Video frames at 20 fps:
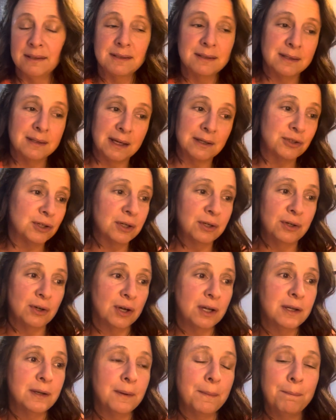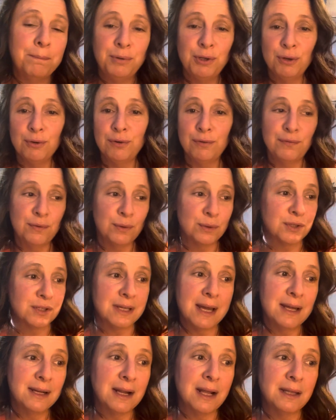Such a good, beautiful
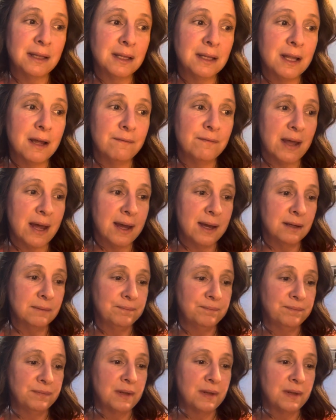scent. I love that.